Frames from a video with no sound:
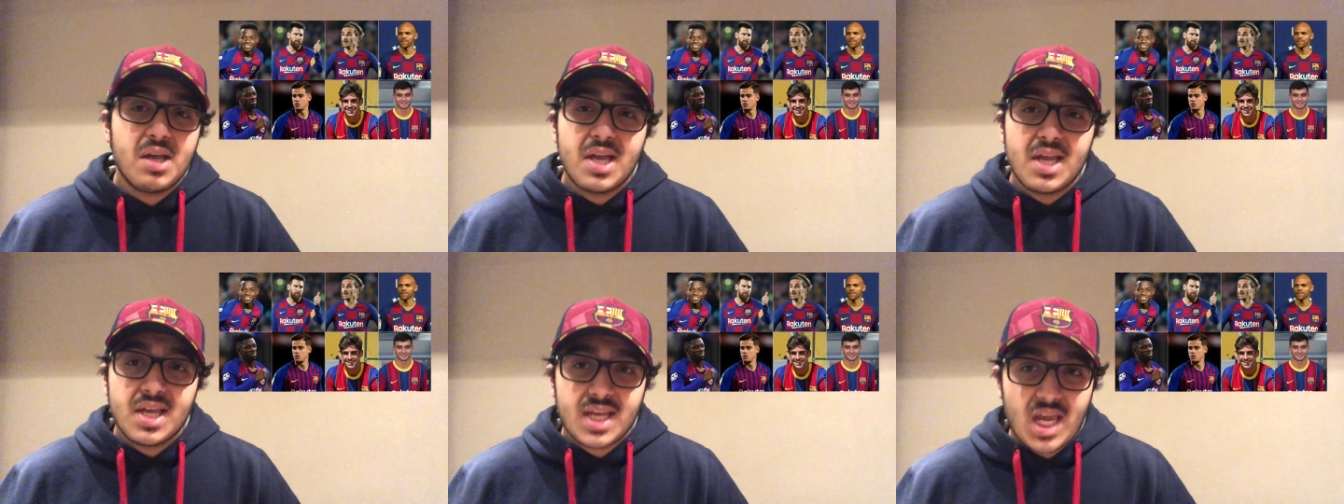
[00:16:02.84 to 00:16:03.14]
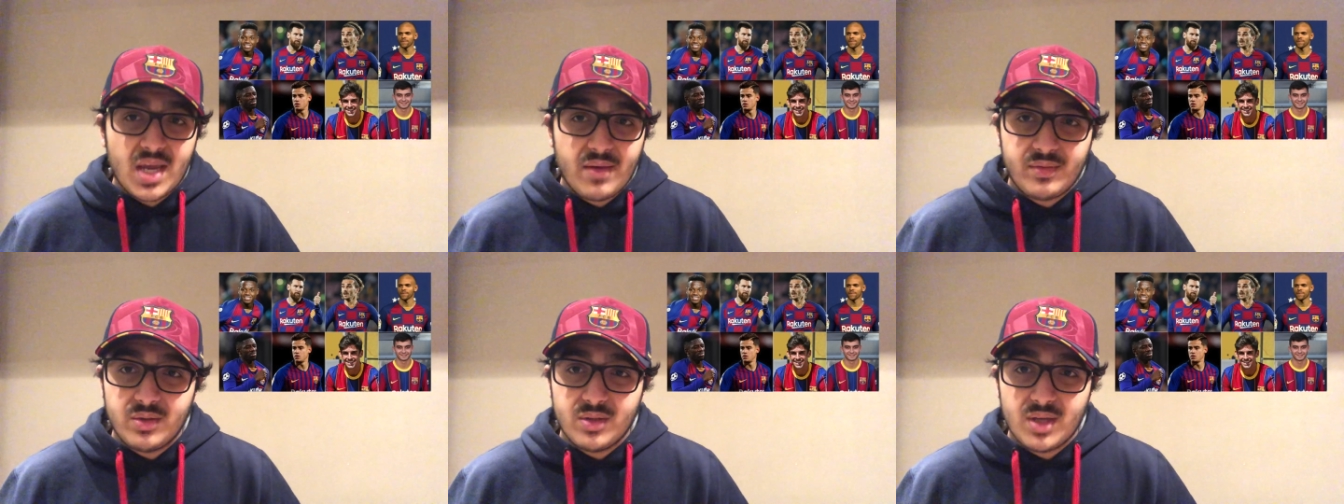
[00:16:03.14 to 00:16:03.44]
Can't
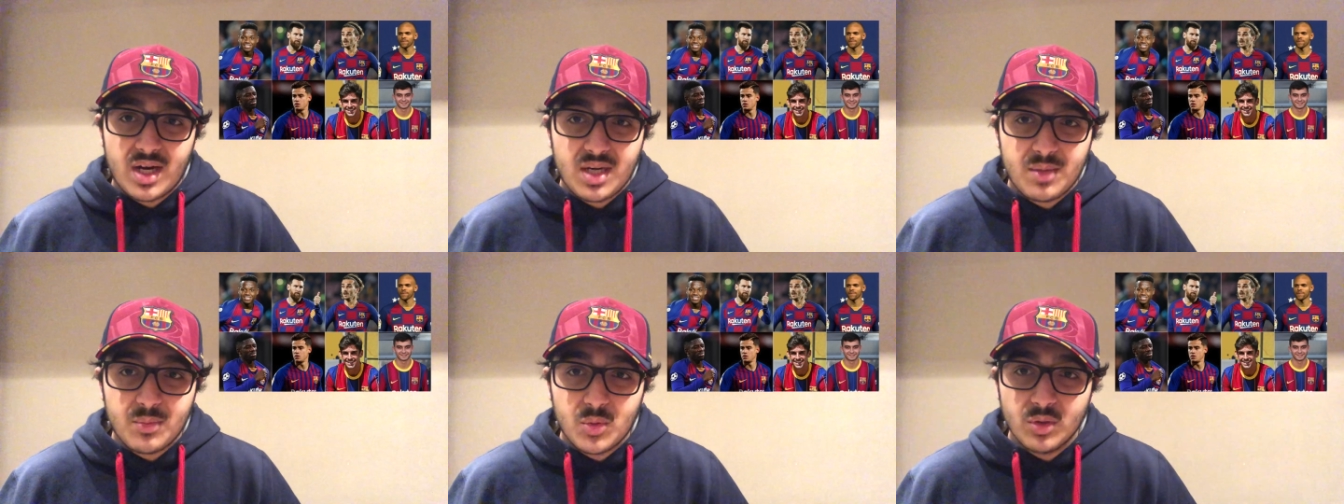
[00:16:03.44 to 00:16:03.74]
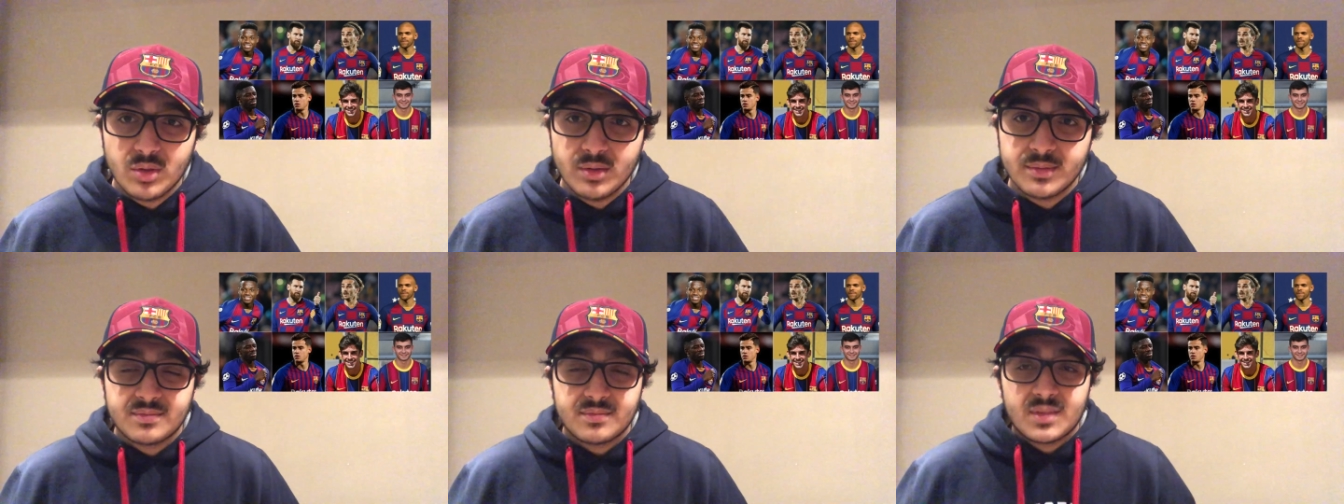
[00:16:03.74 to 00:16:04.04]
even do that
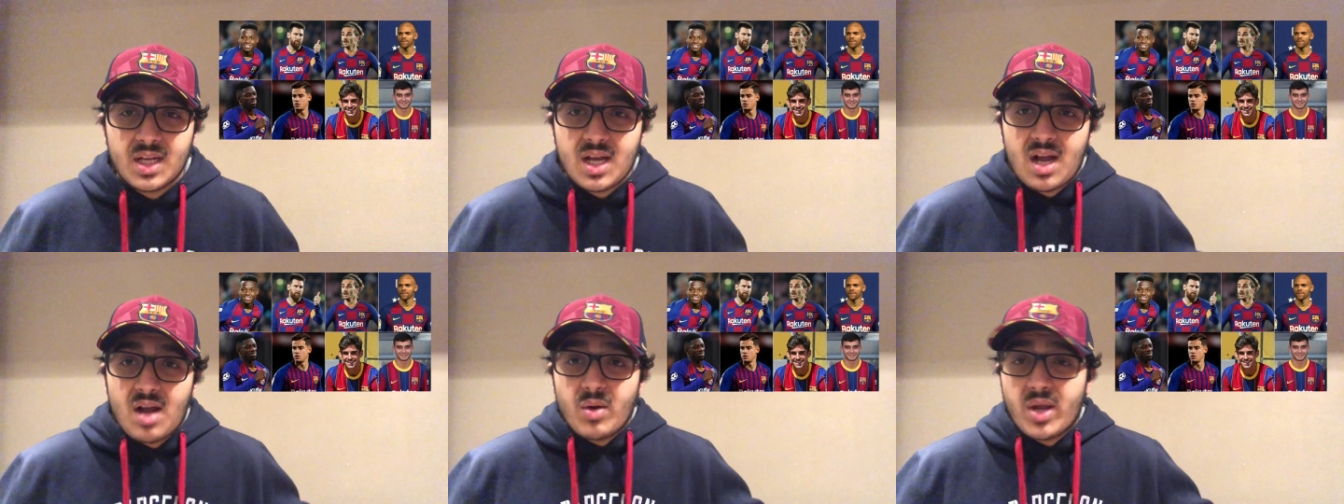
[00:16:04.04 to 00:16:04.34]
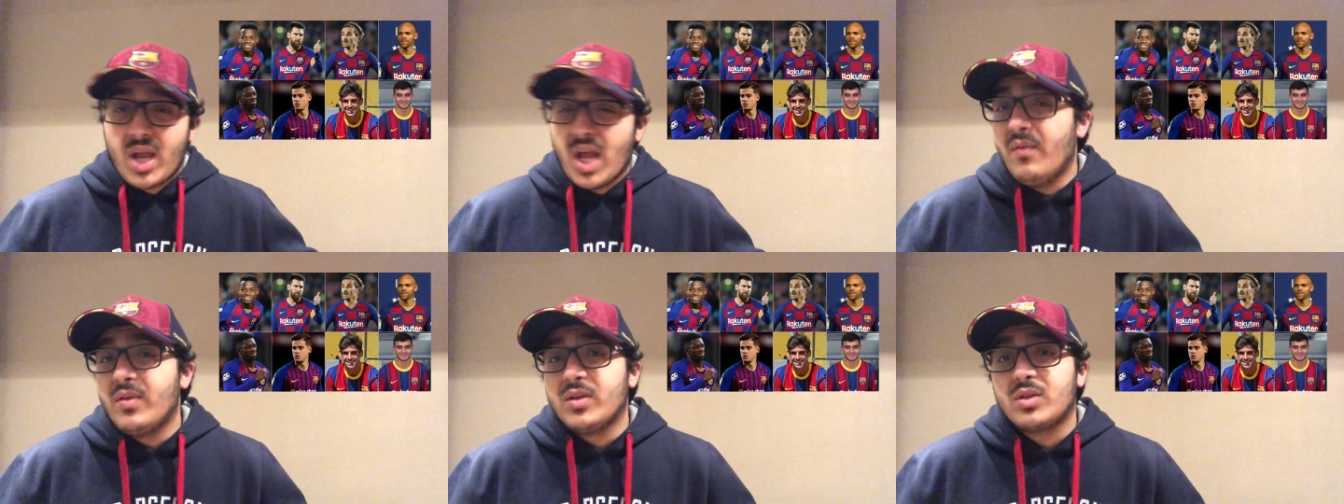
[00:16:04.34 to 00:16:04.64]
anymore. We
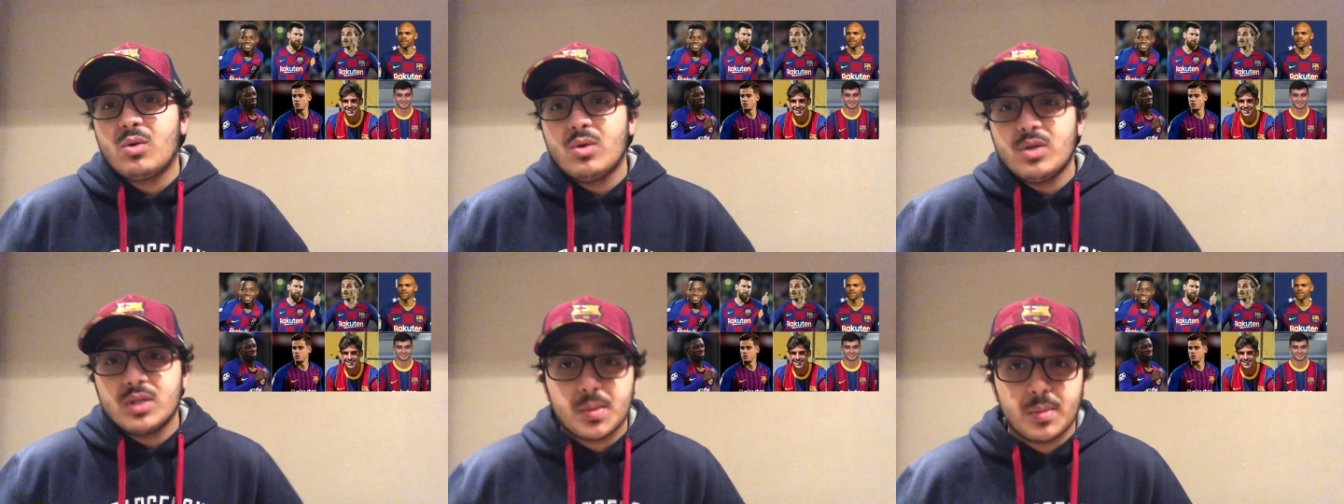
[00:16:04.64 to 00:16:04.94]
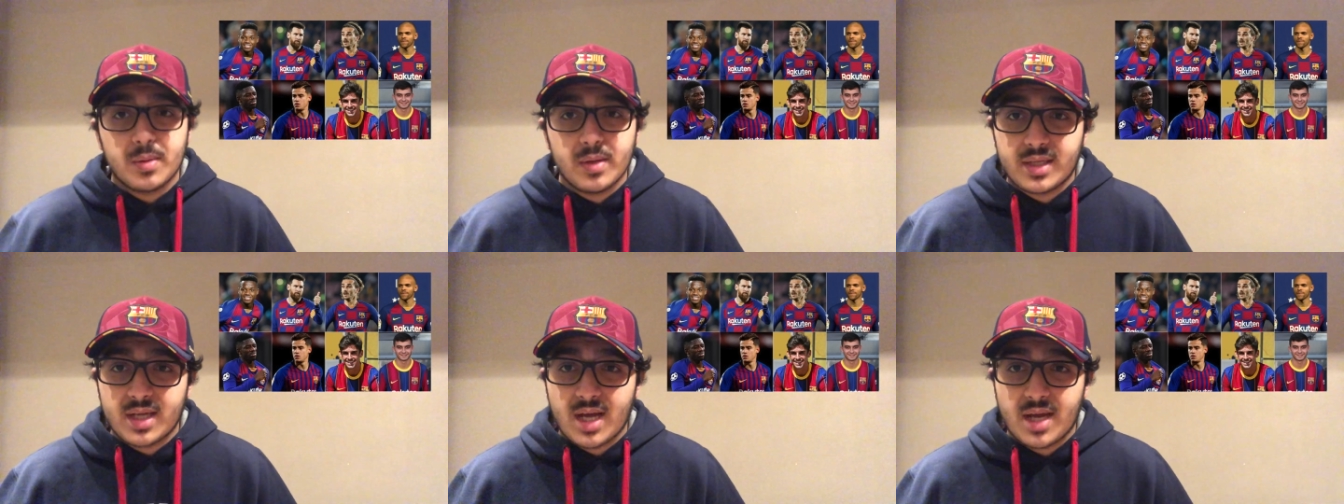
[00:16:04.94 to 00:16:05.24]
can't even score some of
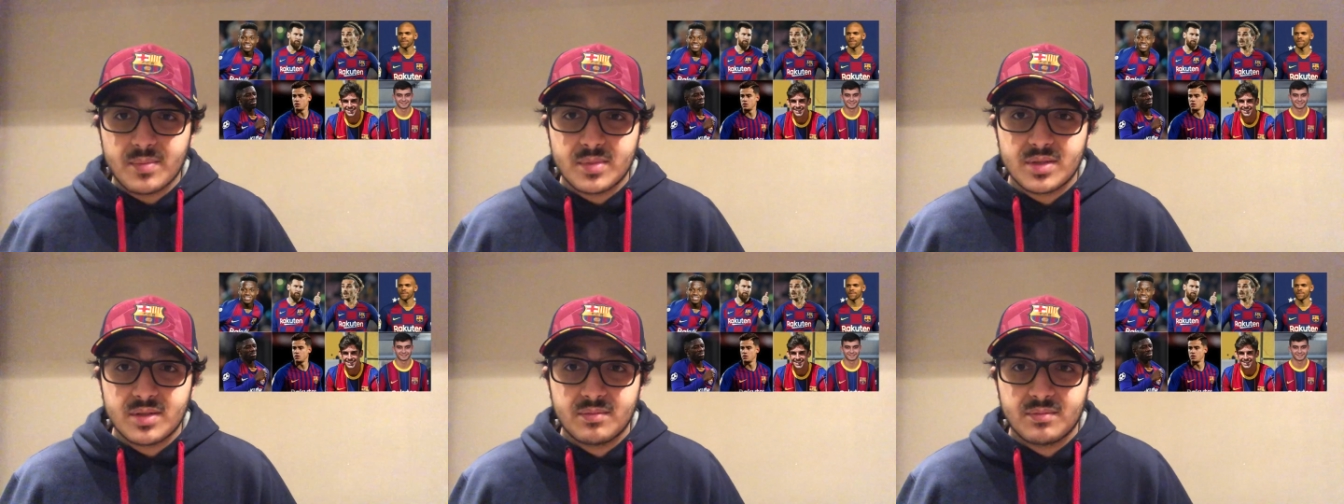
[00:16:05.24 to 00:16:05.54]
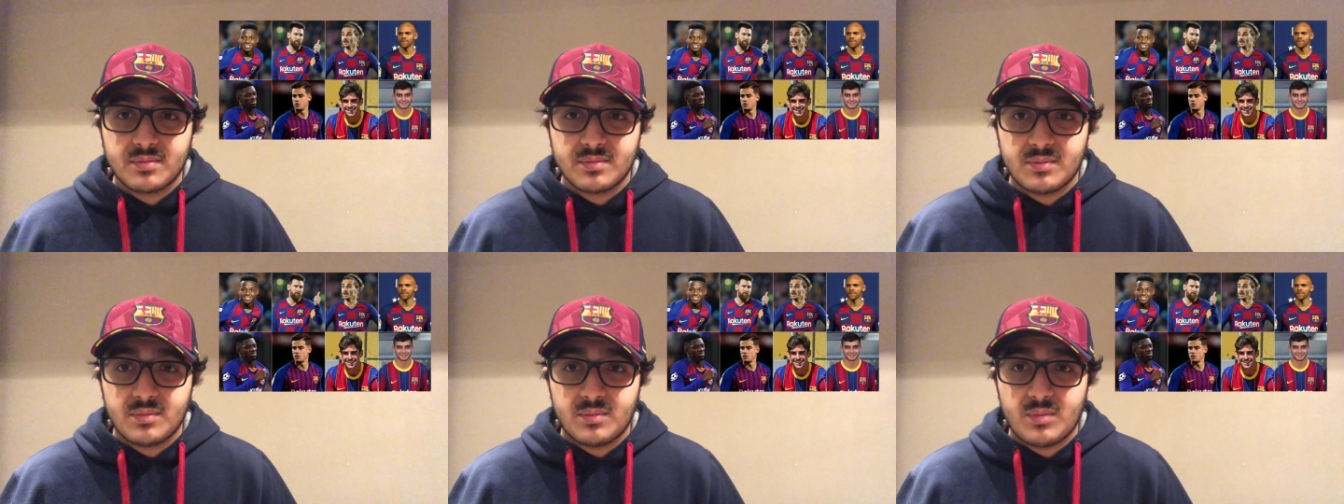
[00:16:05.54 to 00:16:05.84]
the times.
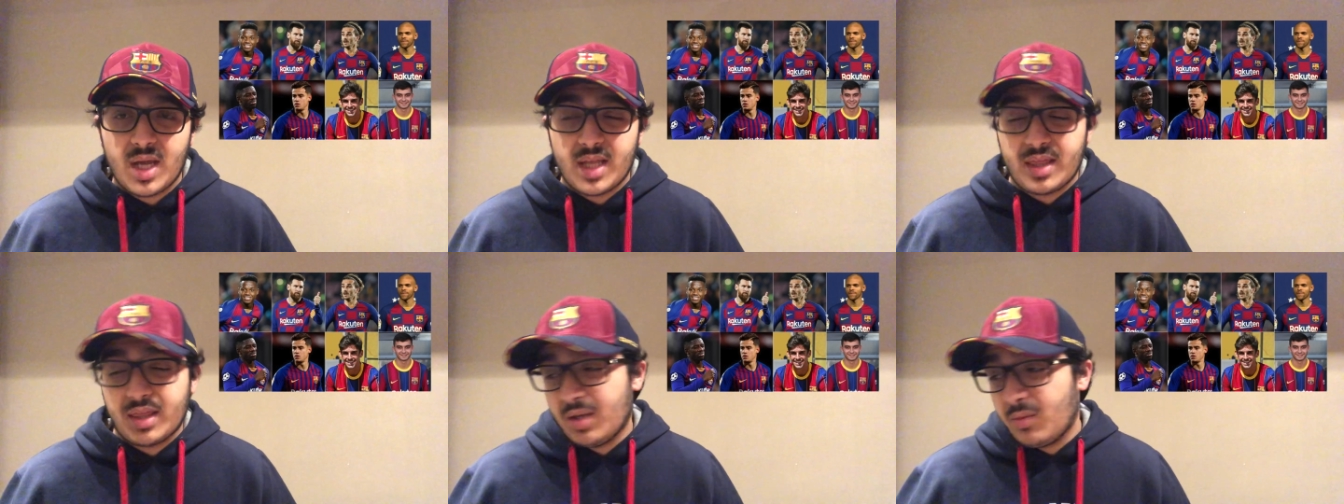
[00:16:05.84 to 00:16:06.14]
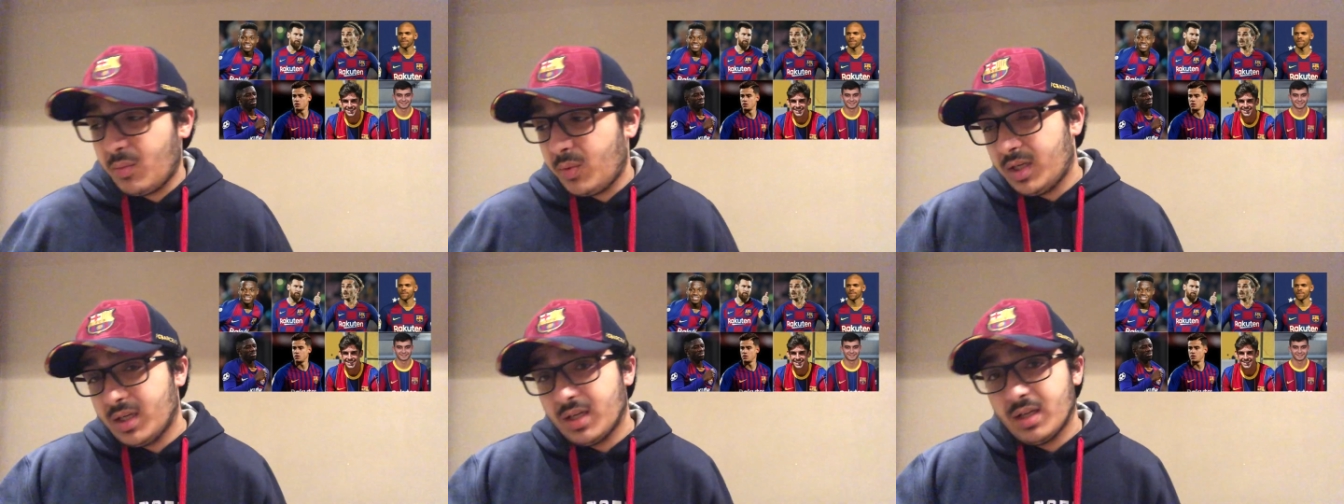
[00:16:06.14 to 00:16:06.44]
We
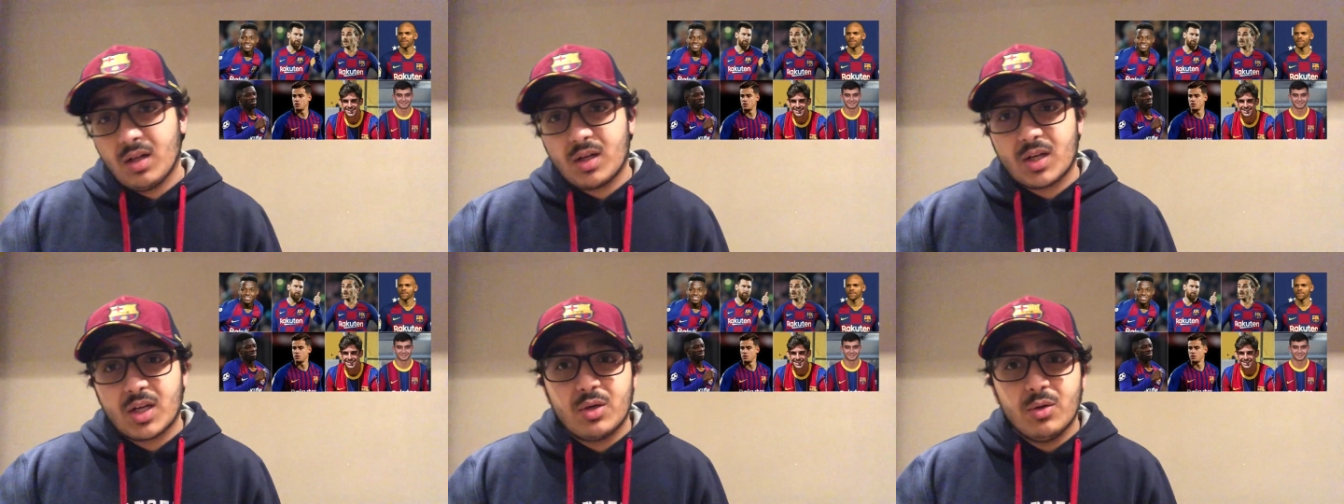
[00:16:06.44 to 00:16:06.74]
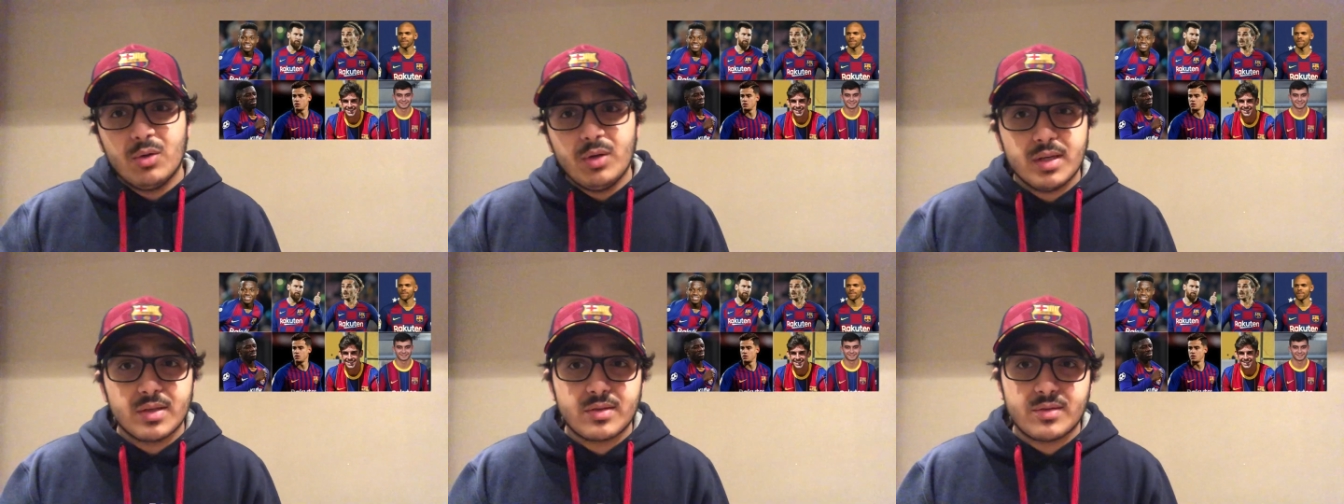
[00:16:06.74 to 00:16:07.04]
needed a lucky
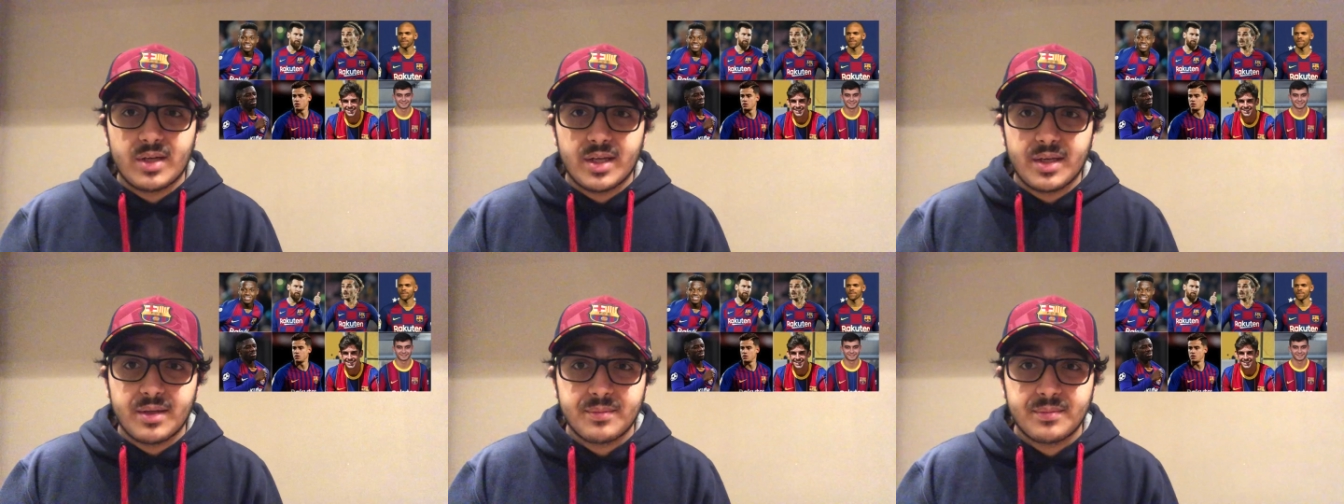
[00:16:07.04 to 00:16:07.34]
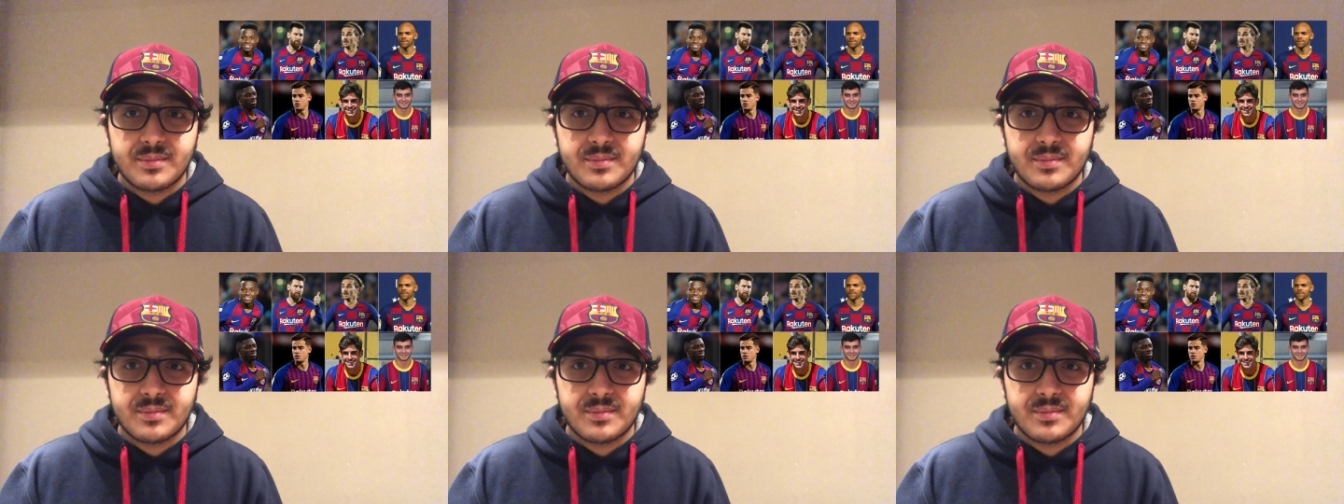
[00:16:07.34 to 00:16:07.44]
goal yesterday.